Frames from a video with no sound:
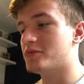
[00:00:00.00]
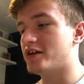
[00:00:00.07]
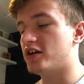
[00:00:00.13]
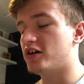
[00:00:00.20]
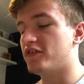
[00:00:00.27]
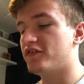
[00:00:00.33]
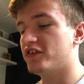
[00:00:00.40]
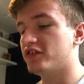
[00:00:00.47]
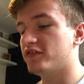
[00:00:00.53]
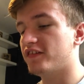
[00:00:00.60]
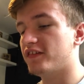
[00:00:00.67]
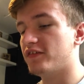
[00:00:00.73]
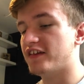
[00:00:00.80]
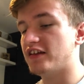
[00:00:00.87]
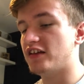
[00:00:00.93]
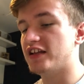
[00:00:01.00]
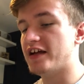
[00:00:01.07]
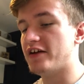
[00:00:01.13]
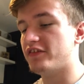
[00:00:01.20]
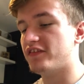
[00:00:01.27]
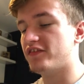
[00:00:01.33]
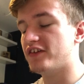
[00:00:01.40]
went off and it was like the
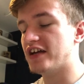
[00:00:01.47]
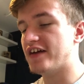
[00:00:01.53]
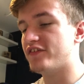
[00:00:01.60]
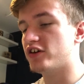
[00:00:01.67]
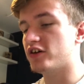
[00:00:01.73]
loudest thing ever.